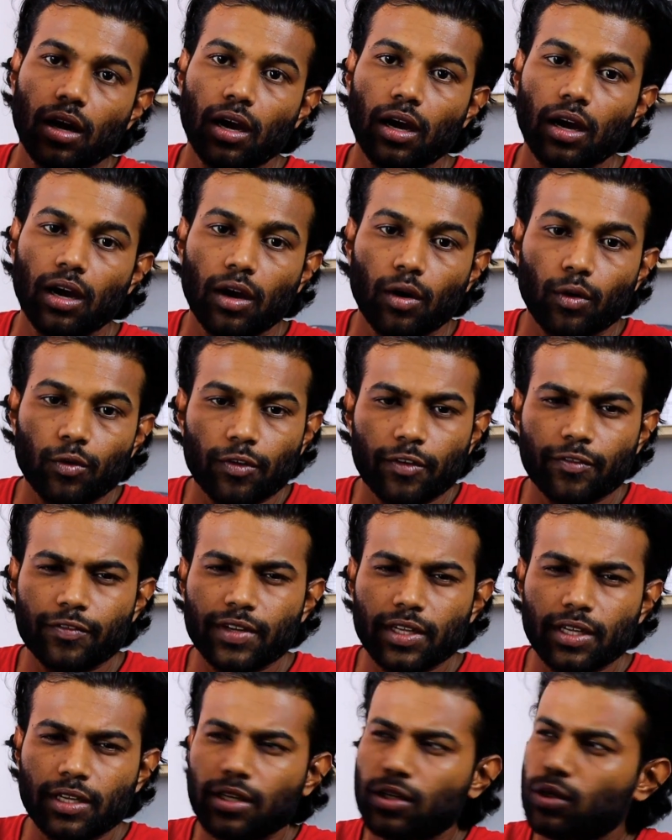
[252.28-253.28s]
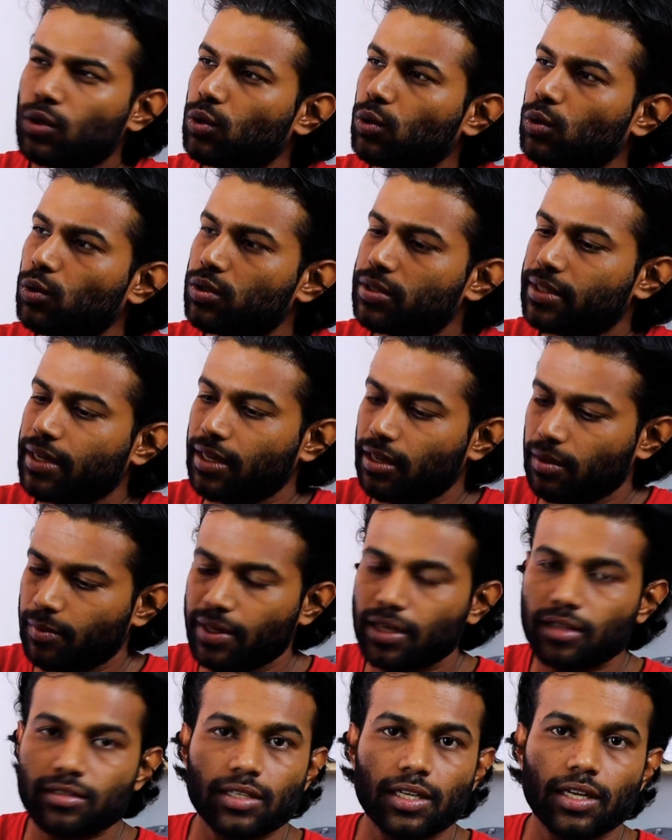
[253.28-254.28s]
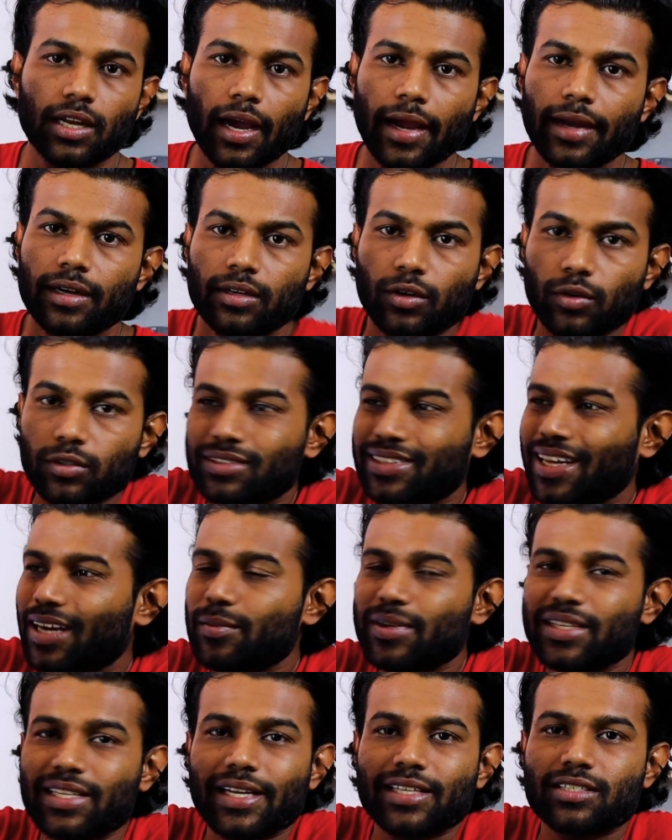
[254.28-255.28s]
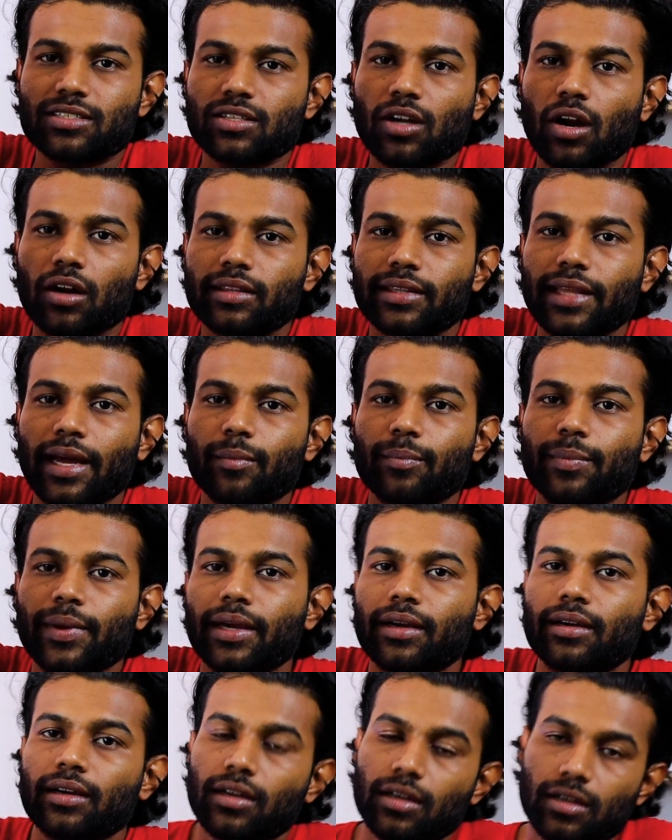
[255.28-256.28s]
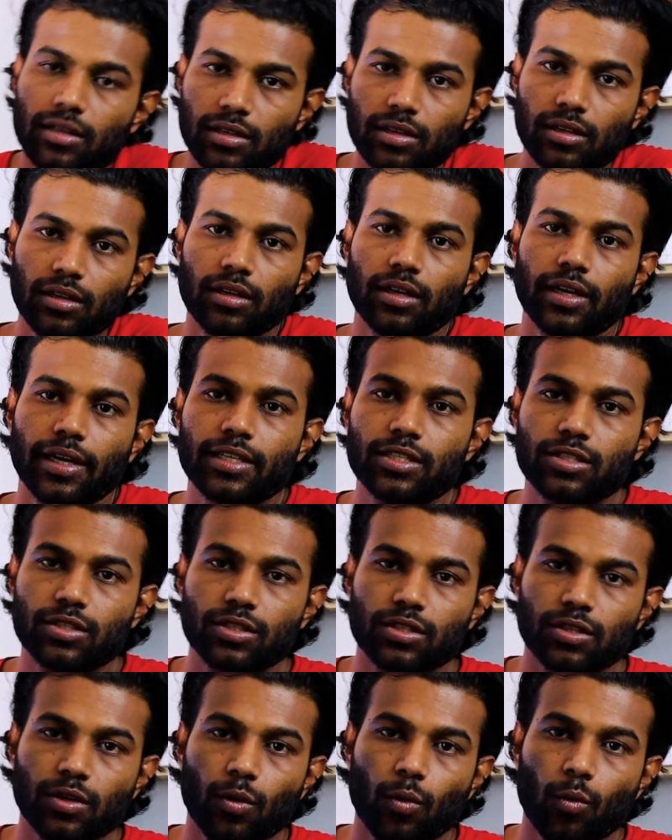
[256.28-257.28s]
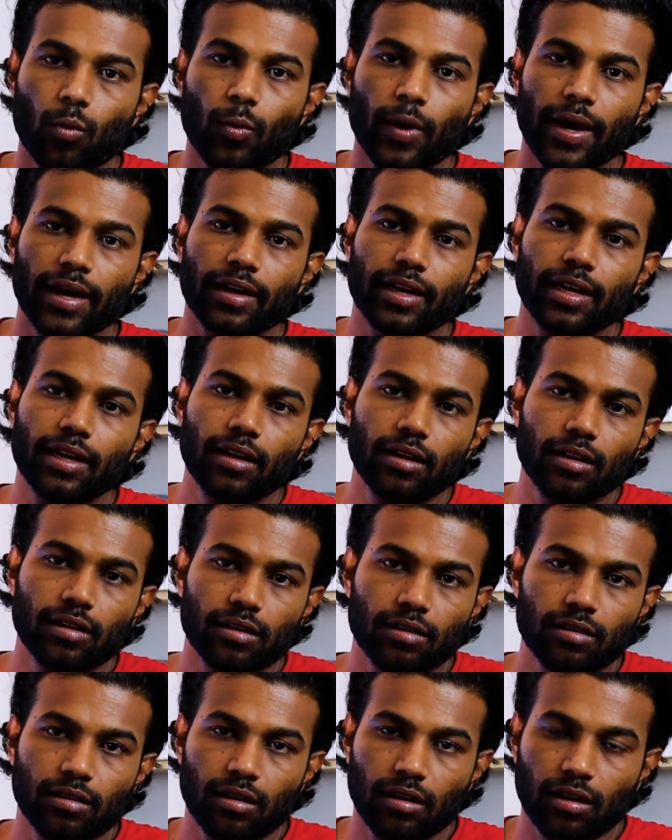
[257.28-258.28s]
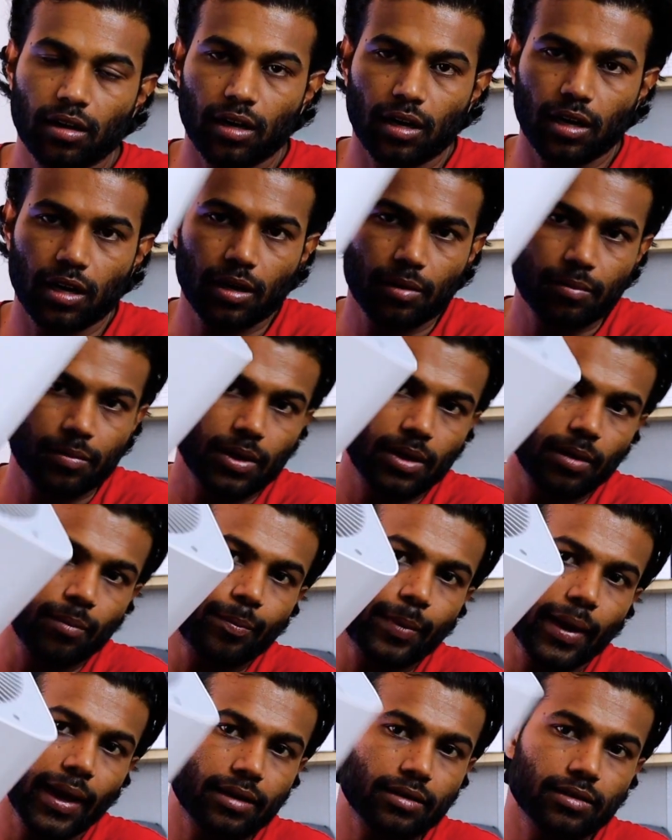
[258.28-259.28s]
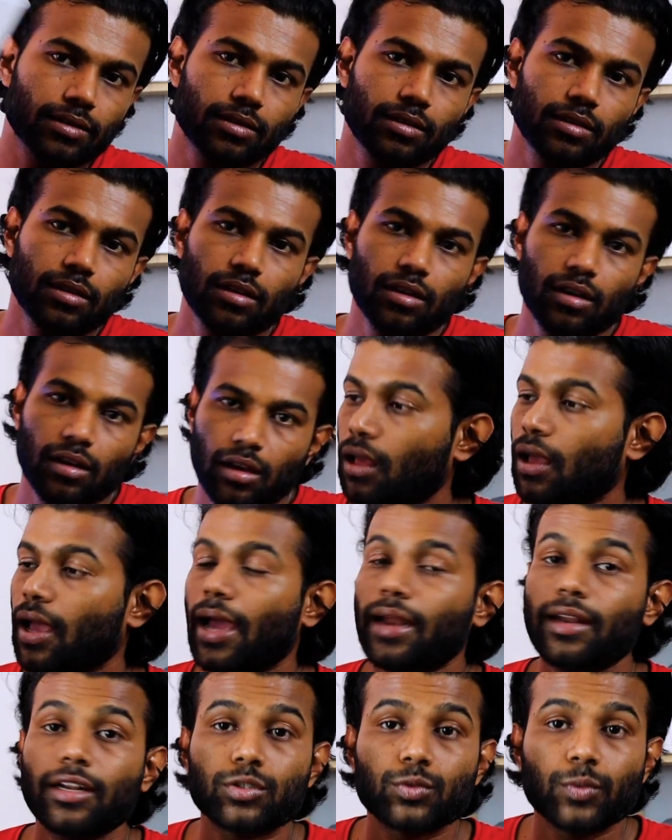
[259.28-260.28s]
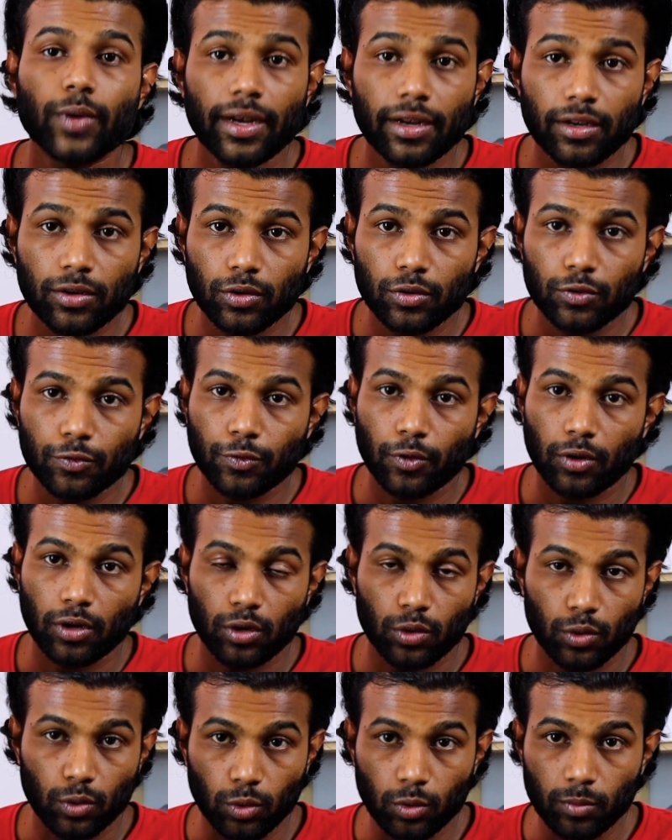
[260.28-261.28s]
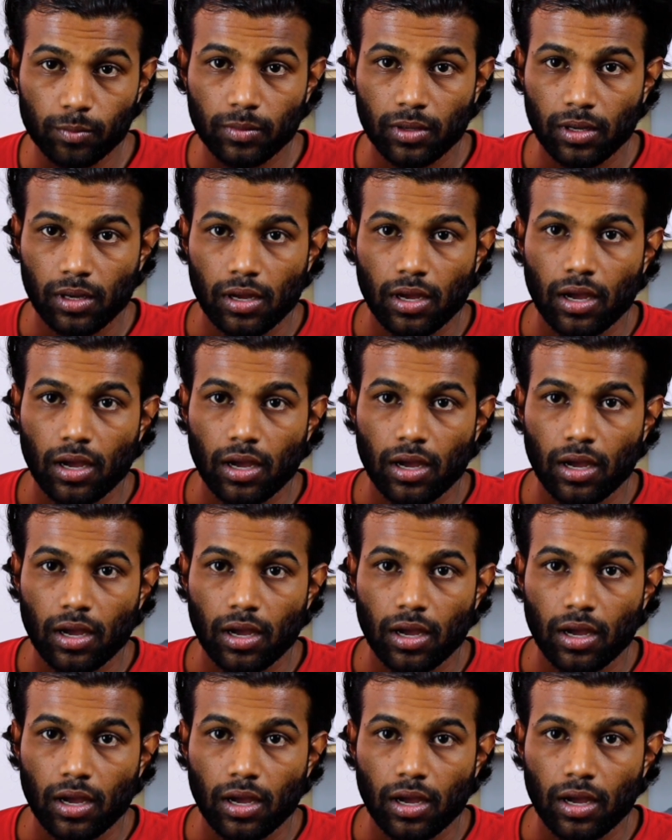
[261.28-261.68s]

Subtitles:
or 52 centimeters in height. But that means it's not that big. It's very compact, and it's very good for a room